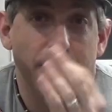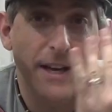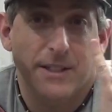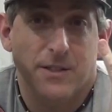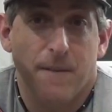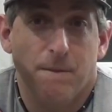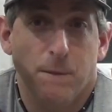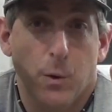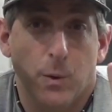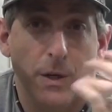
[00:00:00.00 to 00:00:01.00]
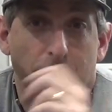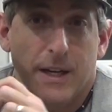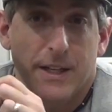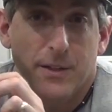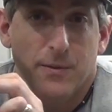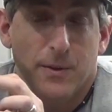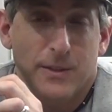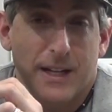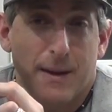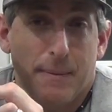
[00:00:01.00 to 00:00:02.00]
That's 4, and you've
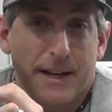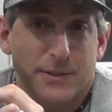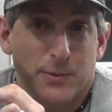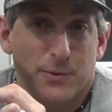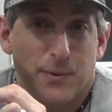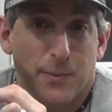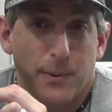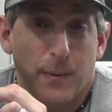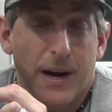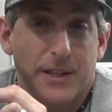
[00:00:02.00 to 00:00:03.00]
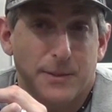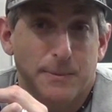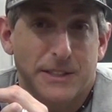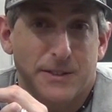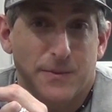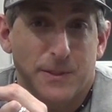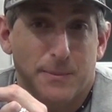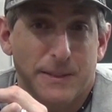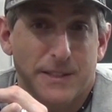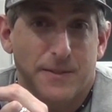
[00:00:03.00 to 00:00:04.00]
only got pass-throughs for 3 wires, which
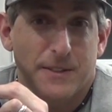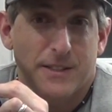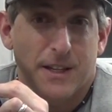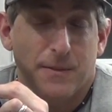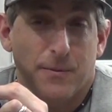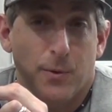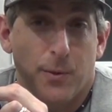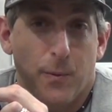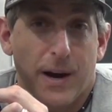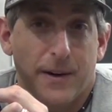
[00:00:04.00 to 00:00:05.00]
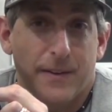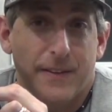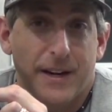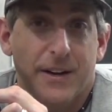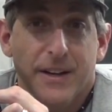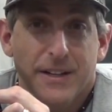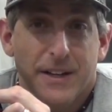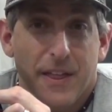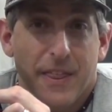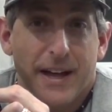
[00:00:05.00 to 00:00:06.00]
means if you stuff a 4th wire in there,
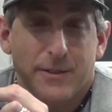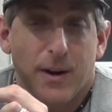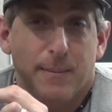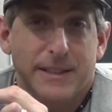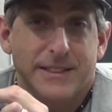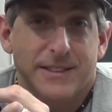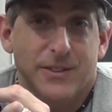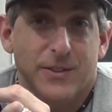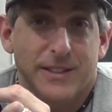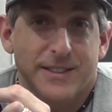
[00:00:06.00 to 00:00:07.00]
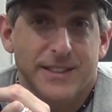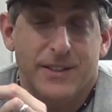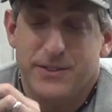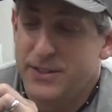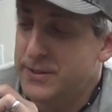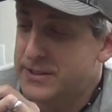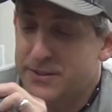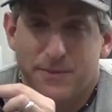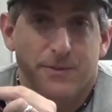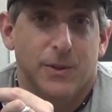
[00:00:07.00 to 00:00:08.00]
that grommet isn't going to seal. So
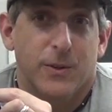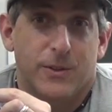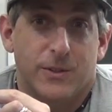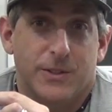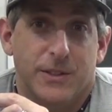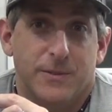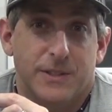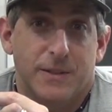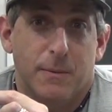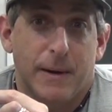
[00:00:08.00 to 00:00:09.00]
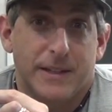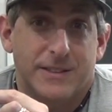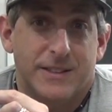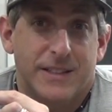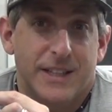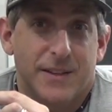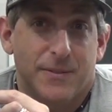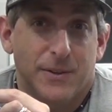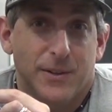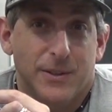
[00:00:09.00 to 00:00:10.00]
it's no longer a sealed receiver box
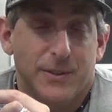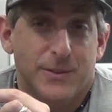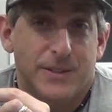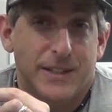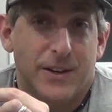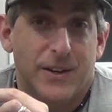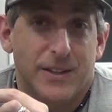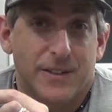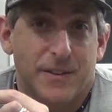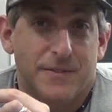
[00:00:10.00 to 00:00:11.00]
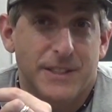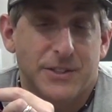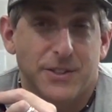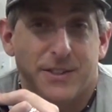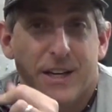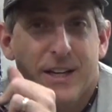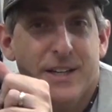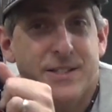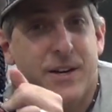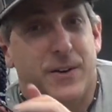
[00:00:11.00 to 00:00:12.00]
if you're using all of the features.
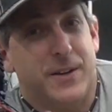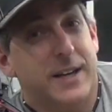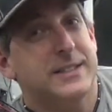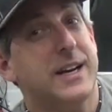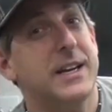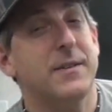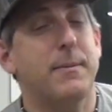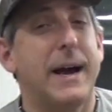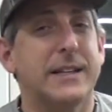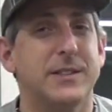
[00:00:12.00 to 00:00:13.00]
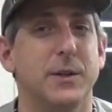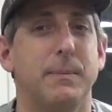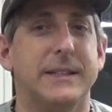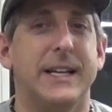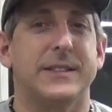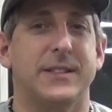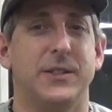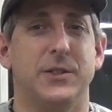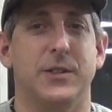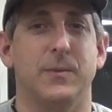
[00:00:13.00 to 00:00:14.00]
So a nice idea from Axial, but the
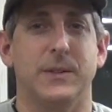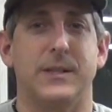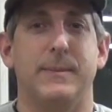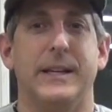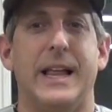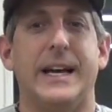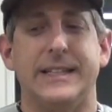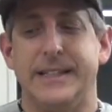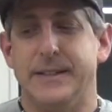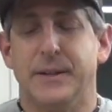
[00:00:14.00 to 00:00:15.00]
execution was a bit lacking.